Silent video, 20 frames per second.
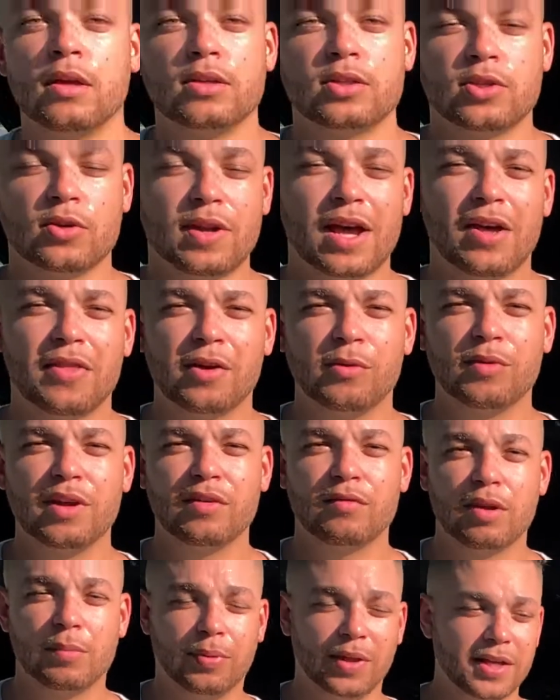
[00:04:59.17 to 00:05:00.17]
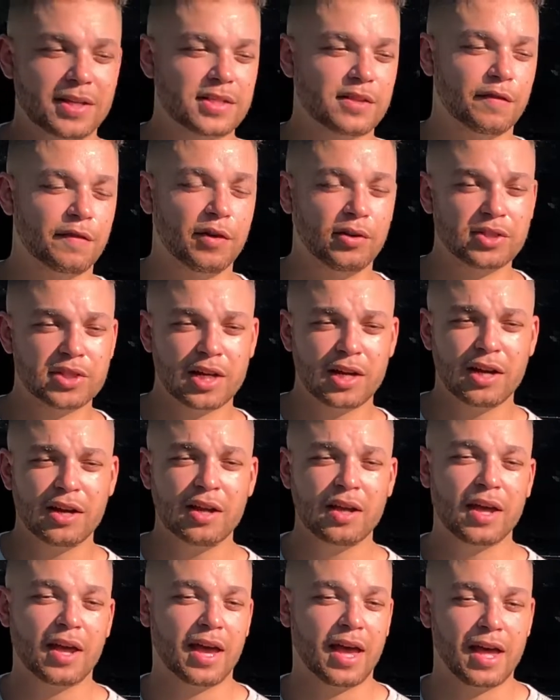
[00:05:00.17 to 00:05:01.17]
So now that we replaced the filter
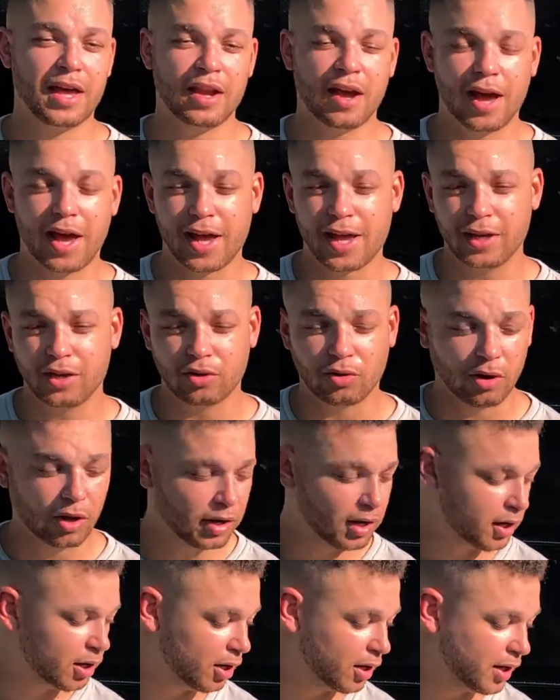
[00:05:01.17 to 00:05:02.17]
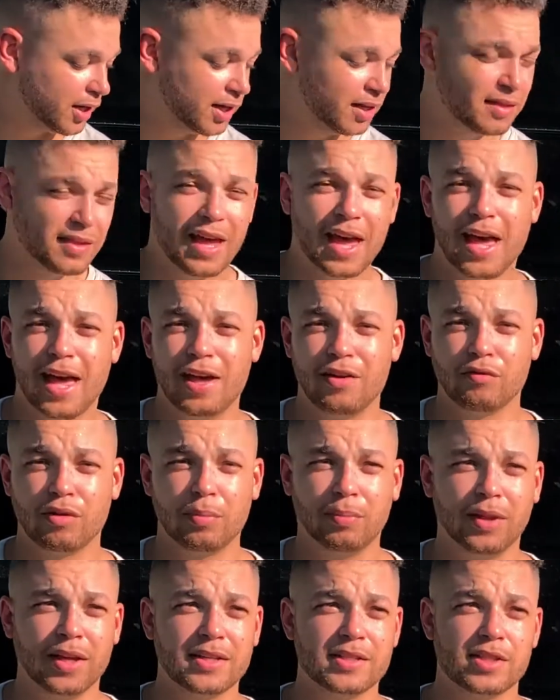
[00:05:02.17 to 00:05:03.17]
and I crawled underneath and
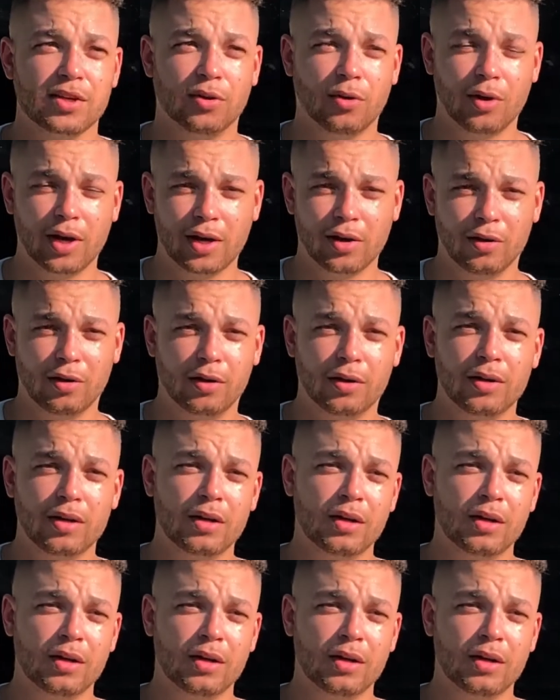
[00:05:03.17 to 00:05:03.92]
replaced the oil